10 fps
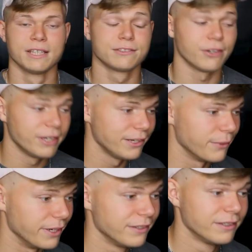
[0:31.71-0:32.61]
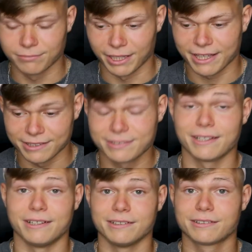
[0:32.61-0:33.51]
So anyway, like I
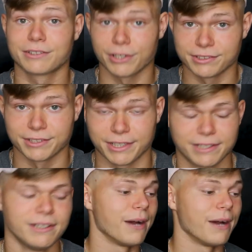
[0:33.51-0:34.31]
said, it's Thursday.